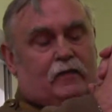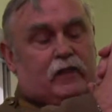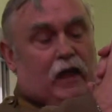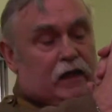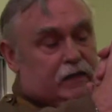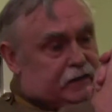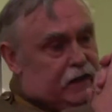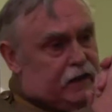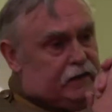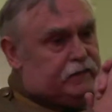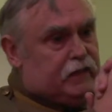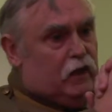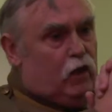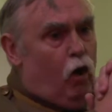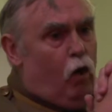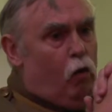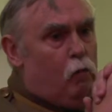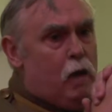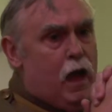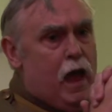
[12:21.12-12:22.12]
They did, they
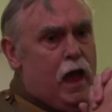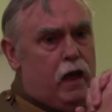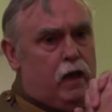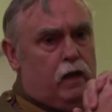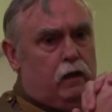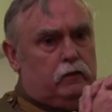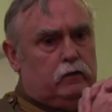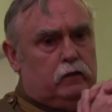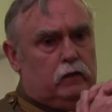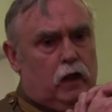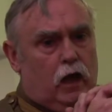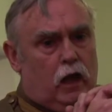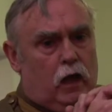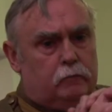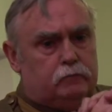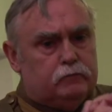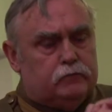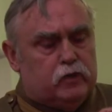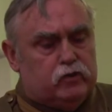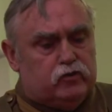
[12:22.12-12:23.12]
all met.
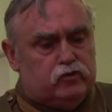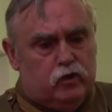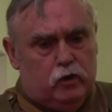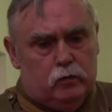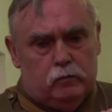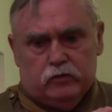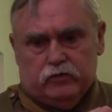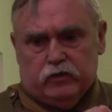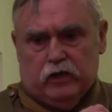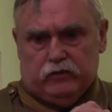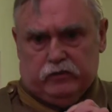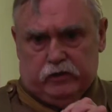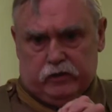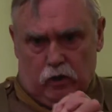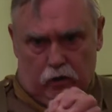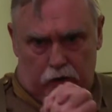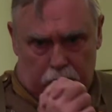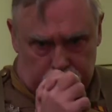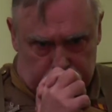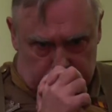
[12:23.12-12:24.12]
The Germans actually
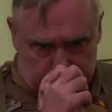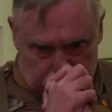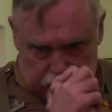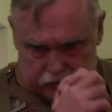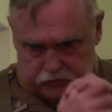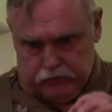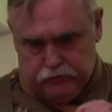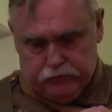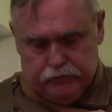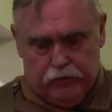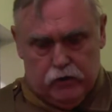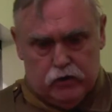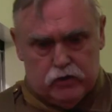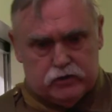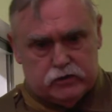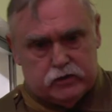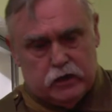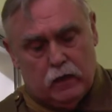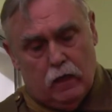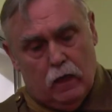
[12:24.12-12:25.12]
got out the trenches
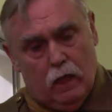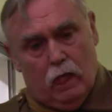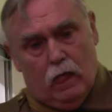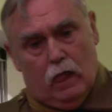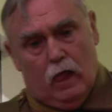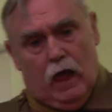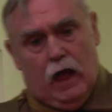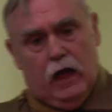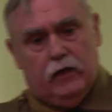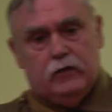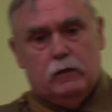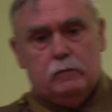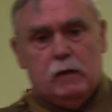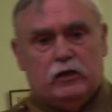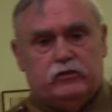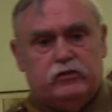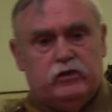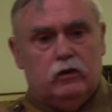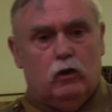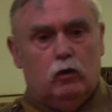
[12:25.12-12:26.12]
first, and they
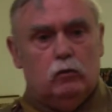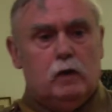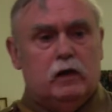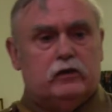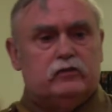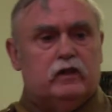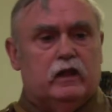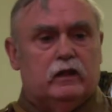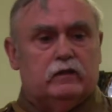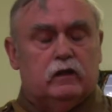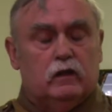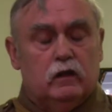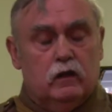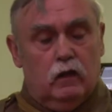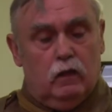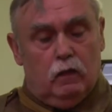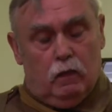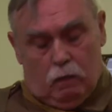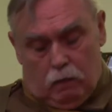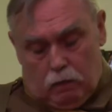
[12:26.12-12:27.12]
met in no man's land.
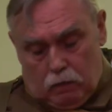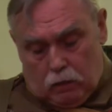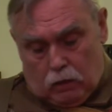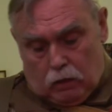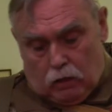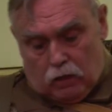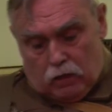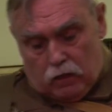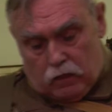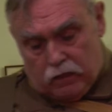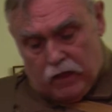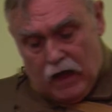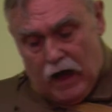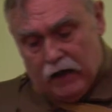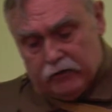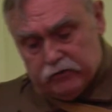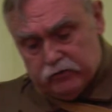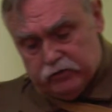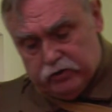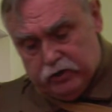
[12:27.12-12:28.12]

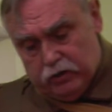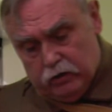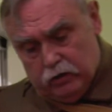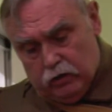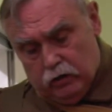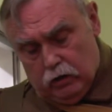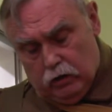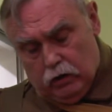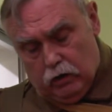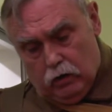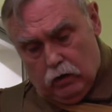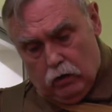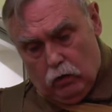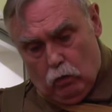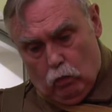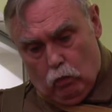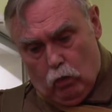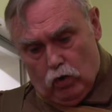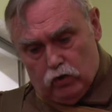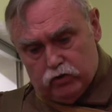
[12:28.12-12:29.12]
That
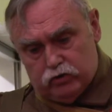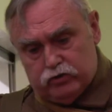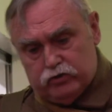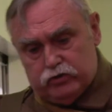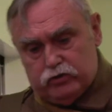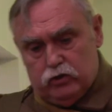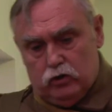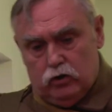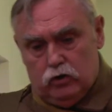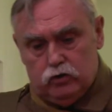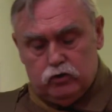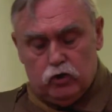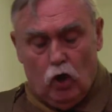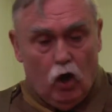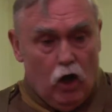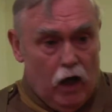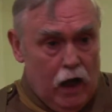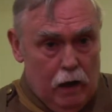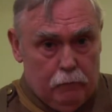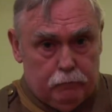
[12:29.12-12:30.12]
was
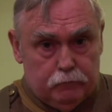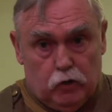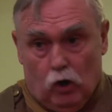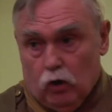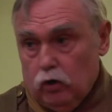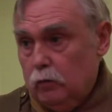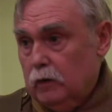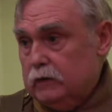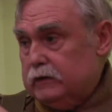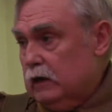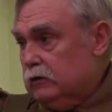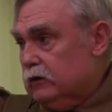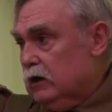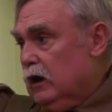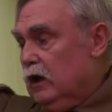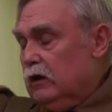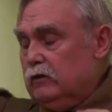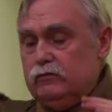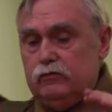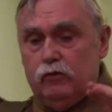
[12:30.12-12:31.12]
not happened all the way down the
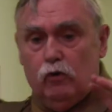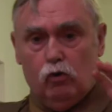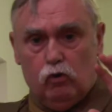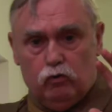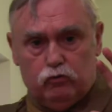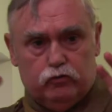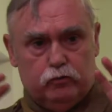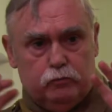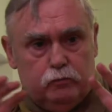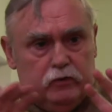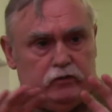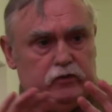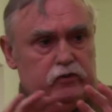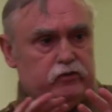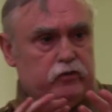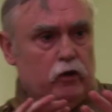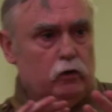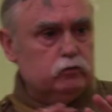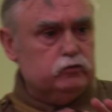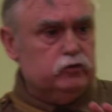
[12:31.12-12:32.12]
line. 400
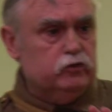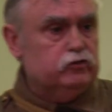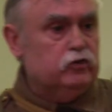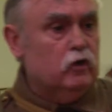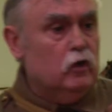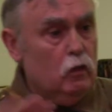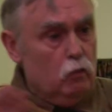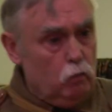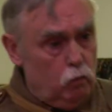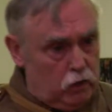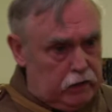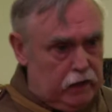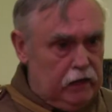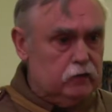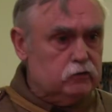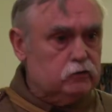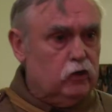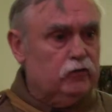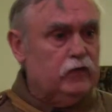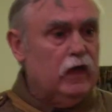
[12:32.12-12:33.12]
British soldiers were
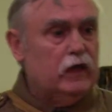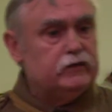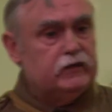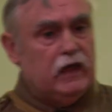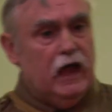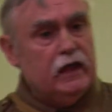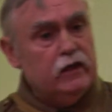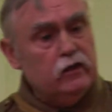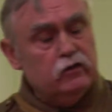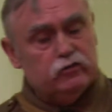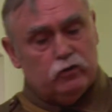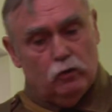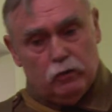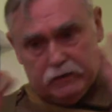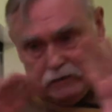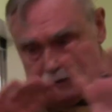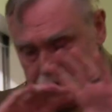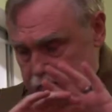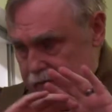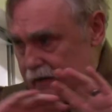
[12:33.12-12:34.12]
killed on that day, so
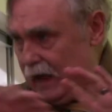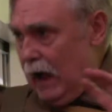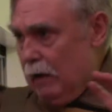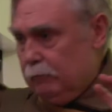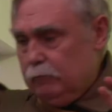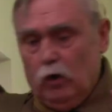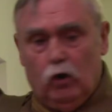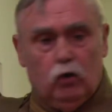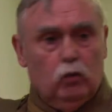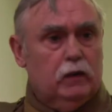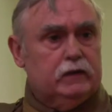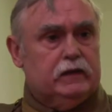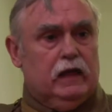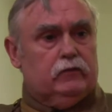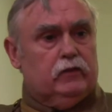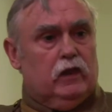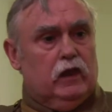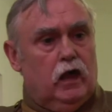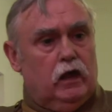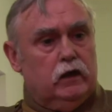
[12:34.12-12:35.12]
it didn't happen all the way
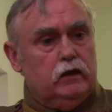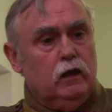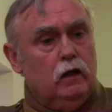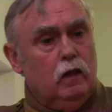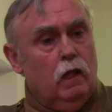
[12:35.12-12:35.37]
down the line.